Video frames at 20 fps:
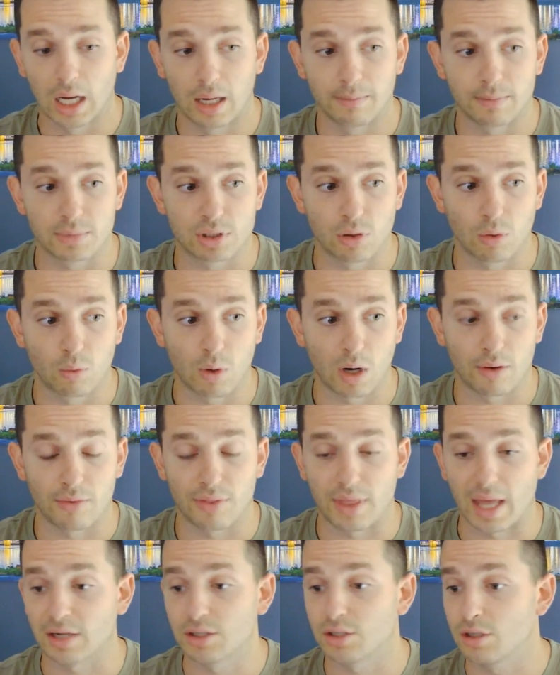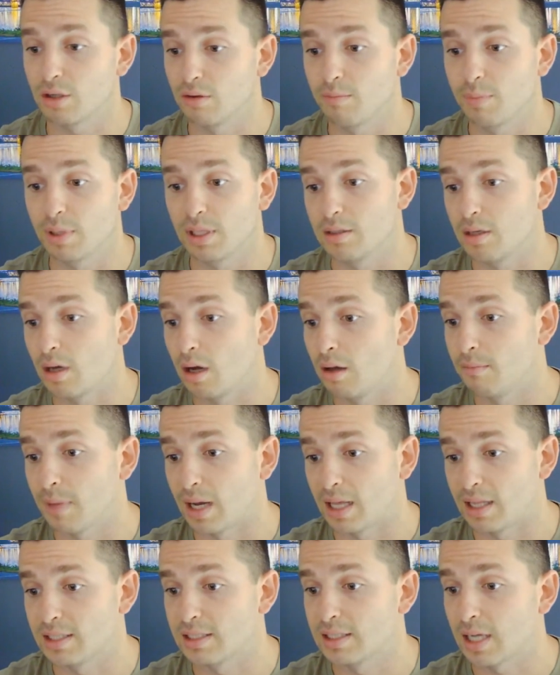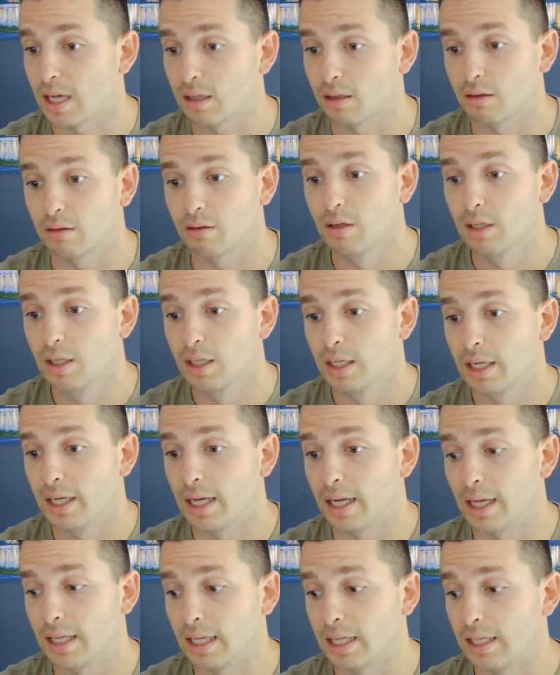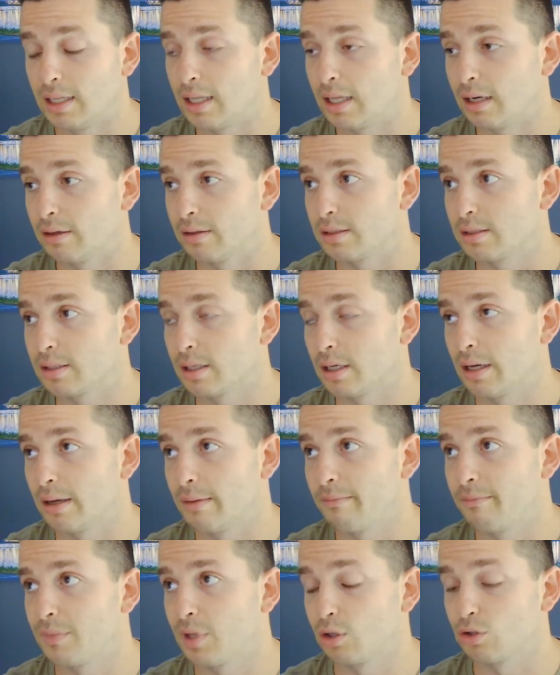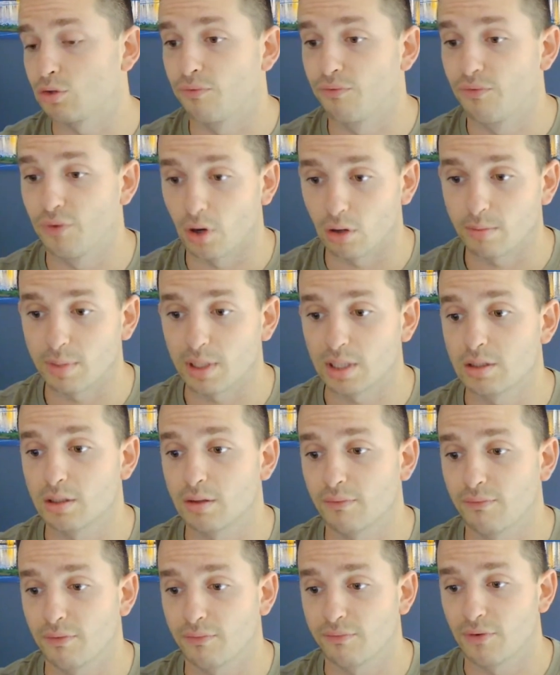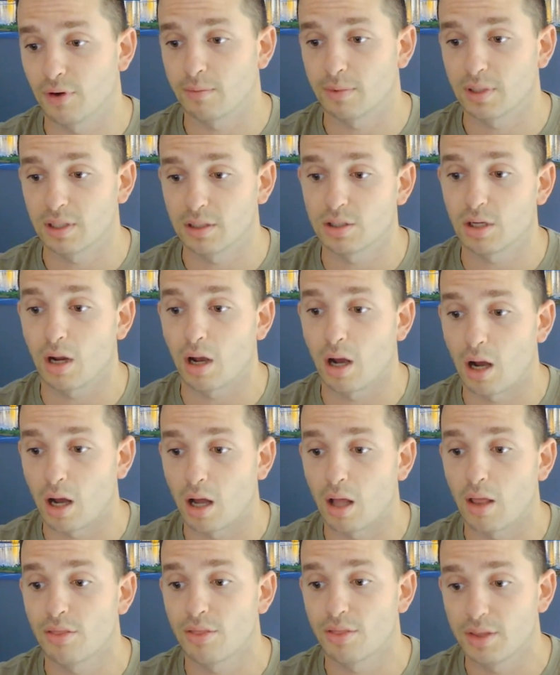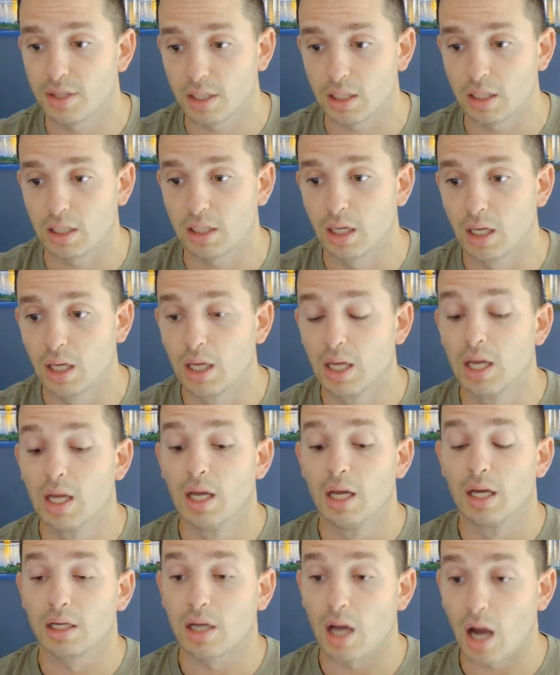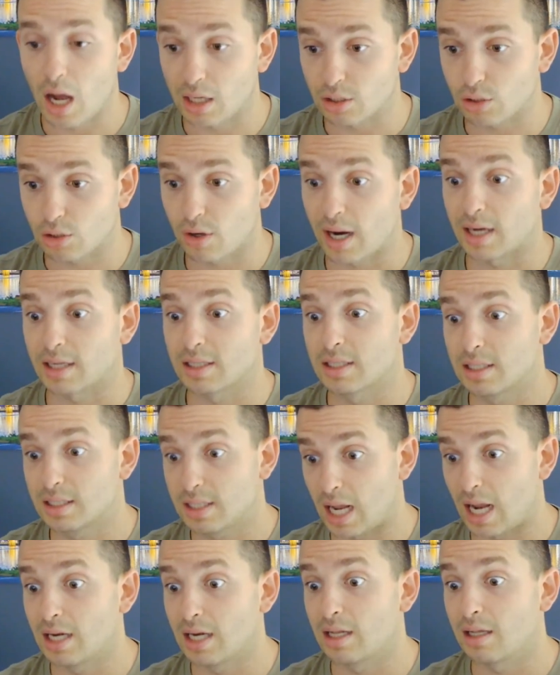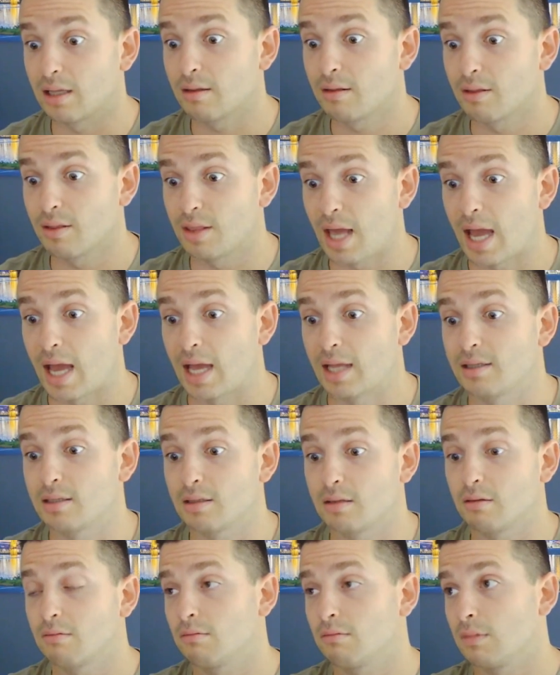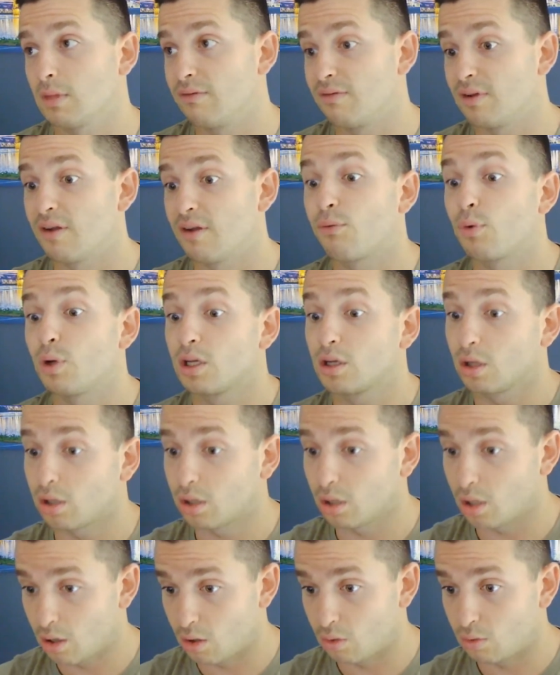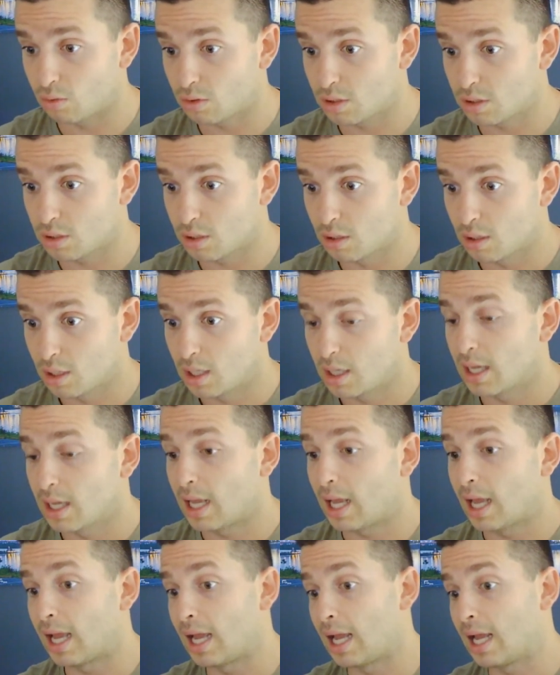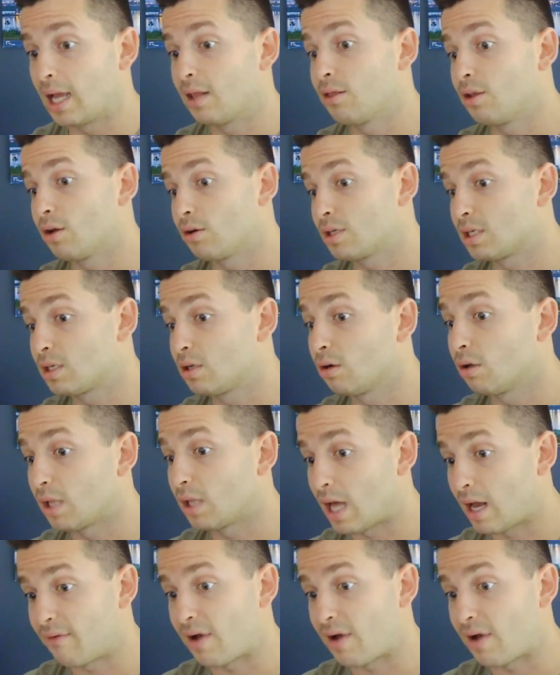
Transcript: to where that should have been done by the seller. And there's verbiage on the contract stating that even if we close and there's still a lot of